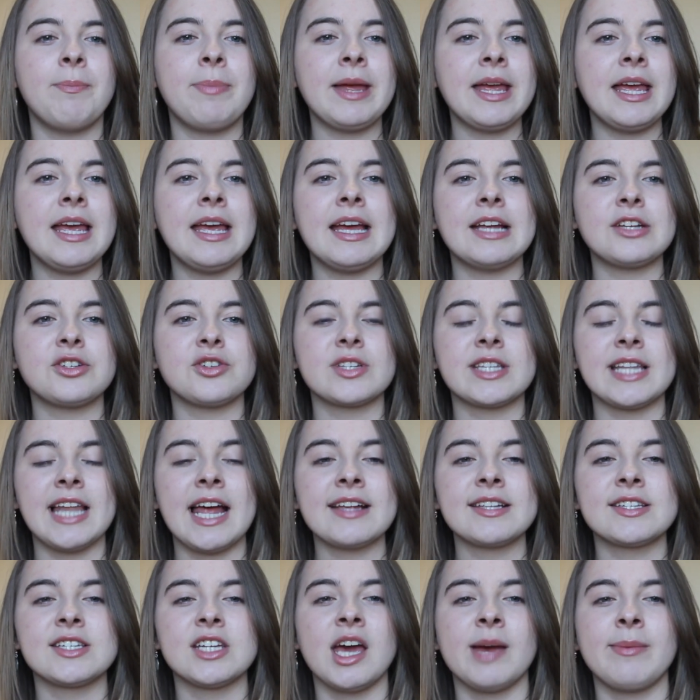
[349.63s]
B, it's just
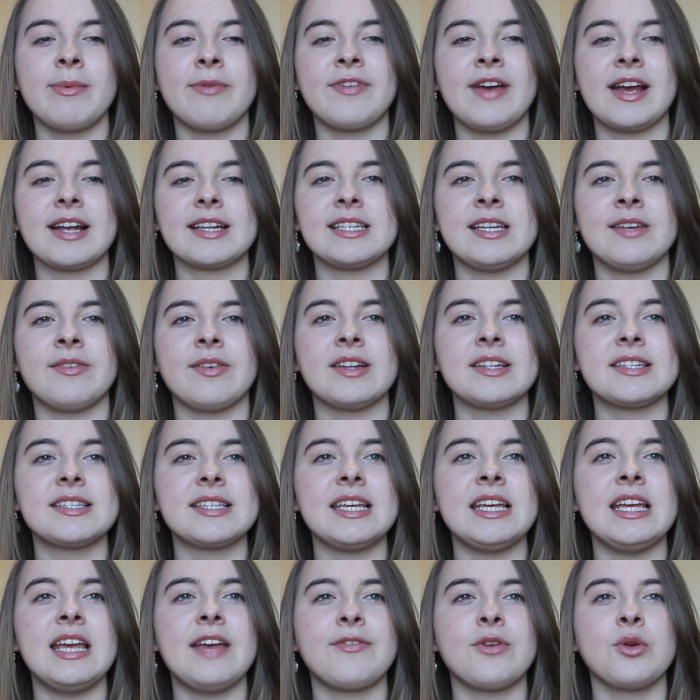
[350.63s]
less time effective, and
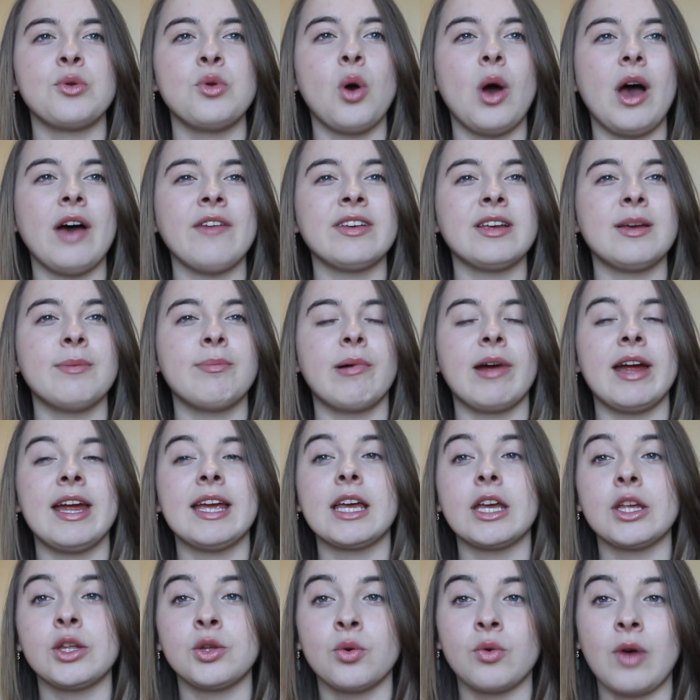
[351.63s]
C, if you're not having a
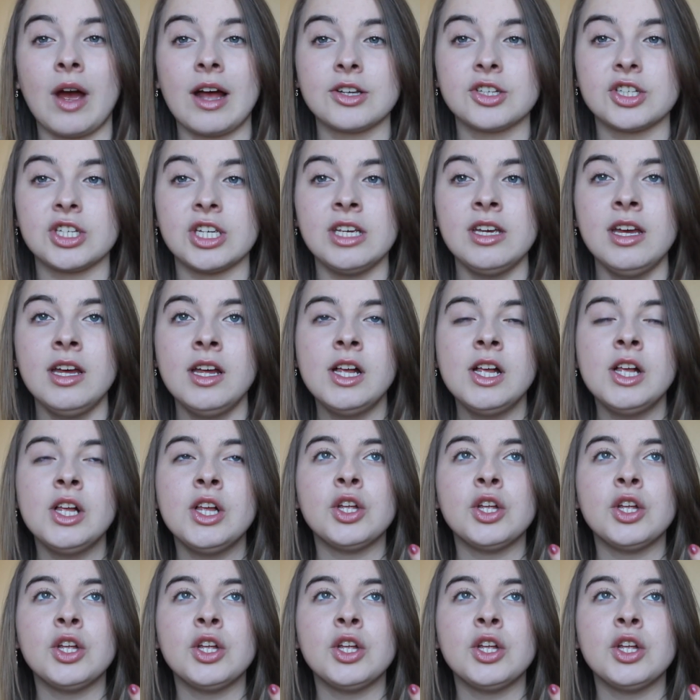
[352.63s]
break, you're actually